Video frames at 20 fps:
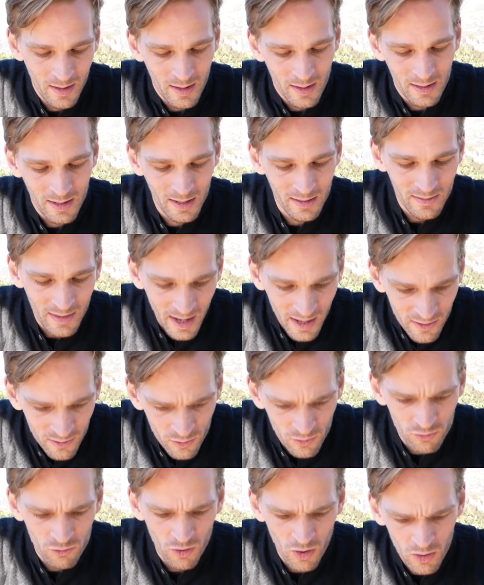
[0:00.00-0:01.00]
Now,
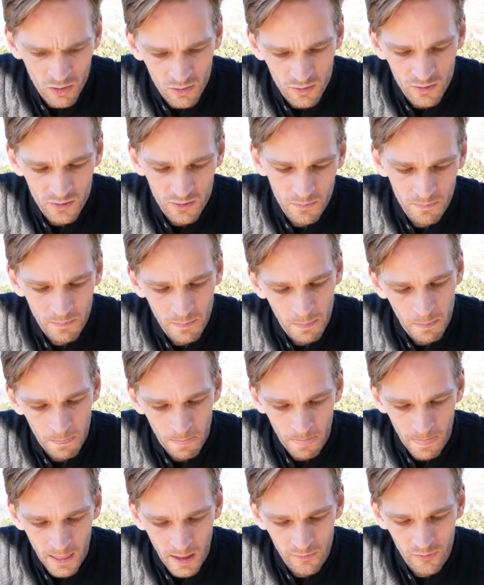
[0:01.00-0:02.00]
Daniel Rose,
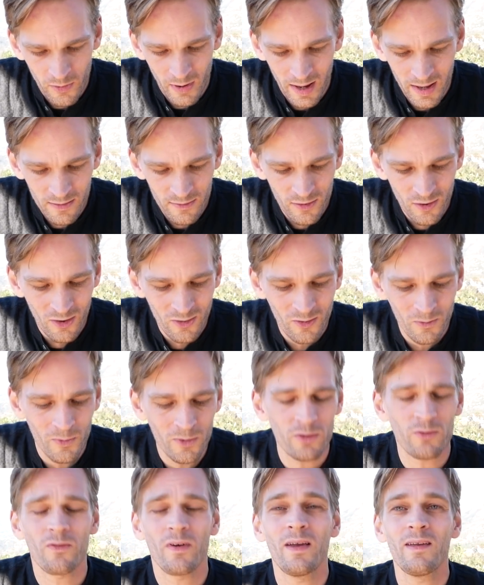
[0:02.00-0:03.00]
if you had children,
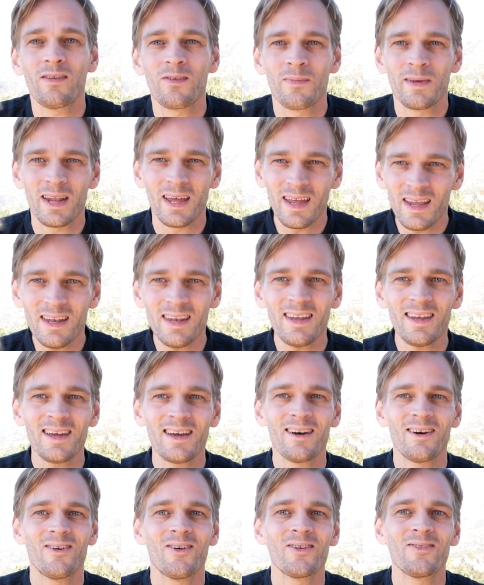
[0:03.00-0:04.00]
would you raise them in
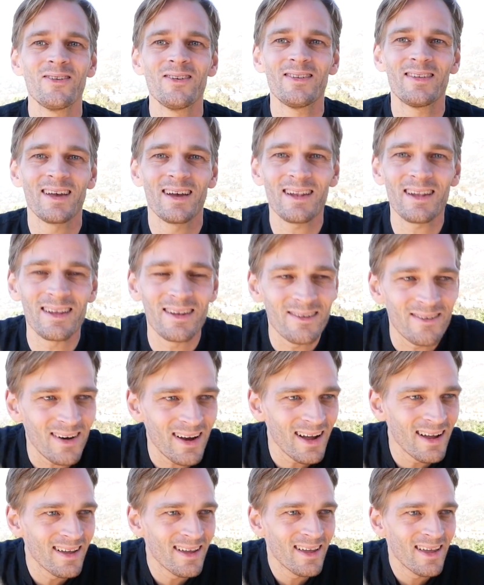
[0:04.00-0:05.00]
India or New Zealand?
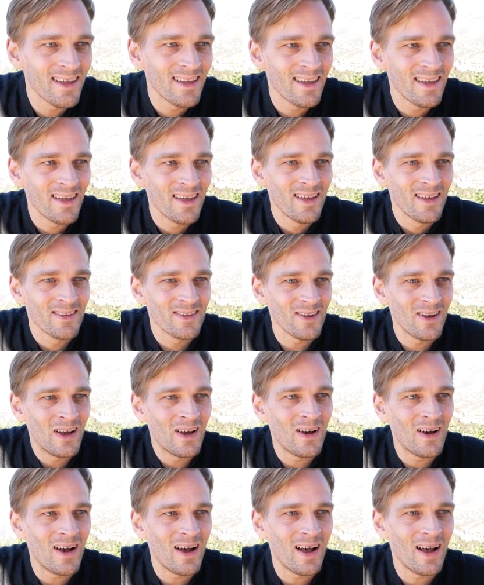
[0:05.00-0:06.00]
Well,
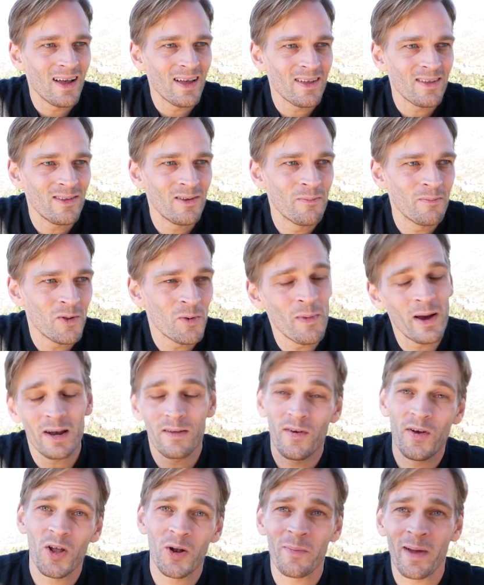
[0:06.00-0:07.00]
so you might
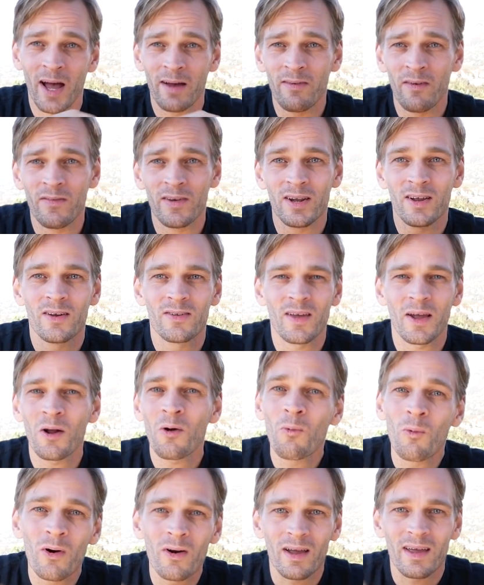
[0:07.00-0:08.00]
have heard in my other videos, I
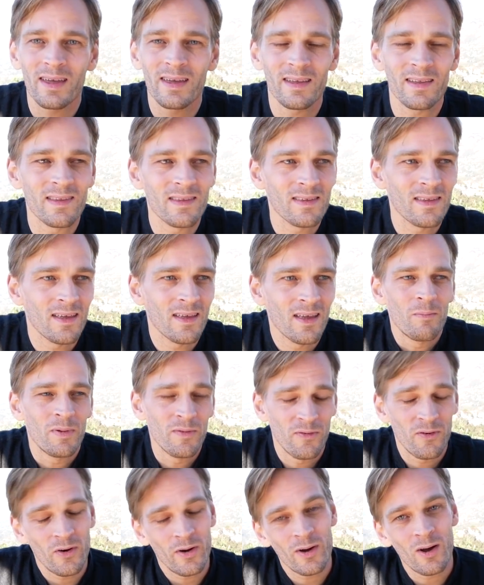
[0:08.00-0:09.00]
don't want kids.
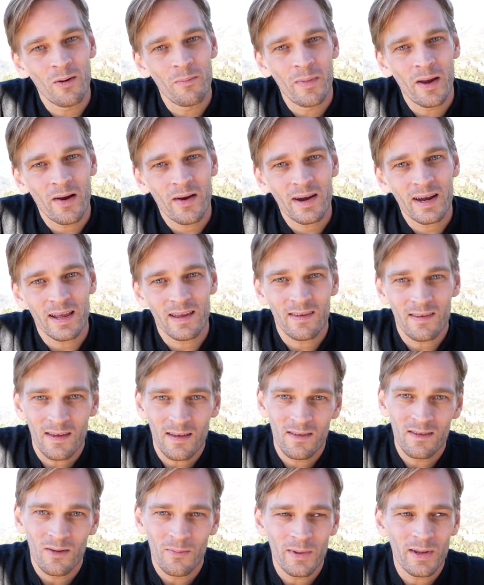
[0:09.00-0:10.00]
Before I got married, I
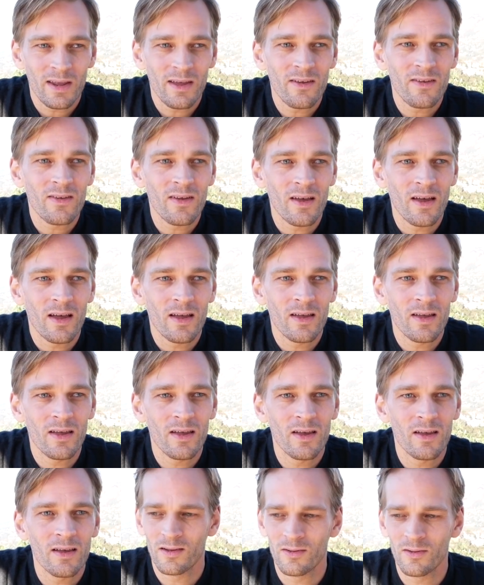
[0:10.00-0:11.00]
said to Manisha,
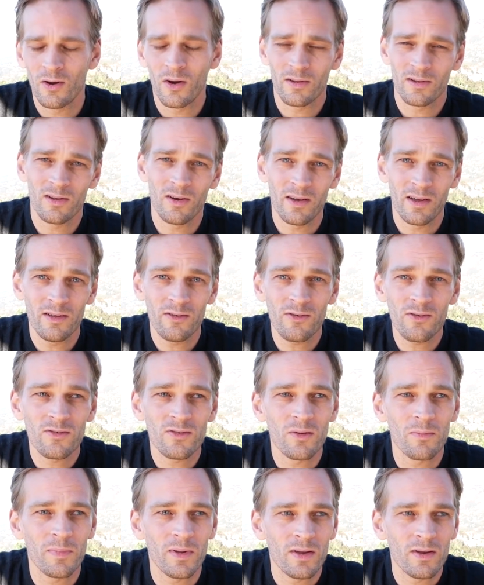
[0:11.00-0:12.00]
not
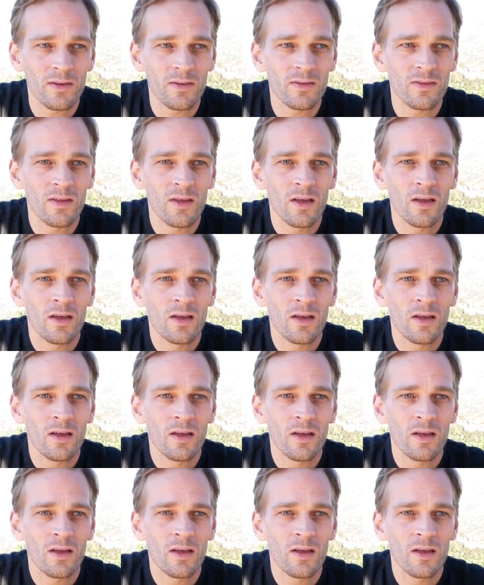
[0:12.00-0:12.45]
interested, because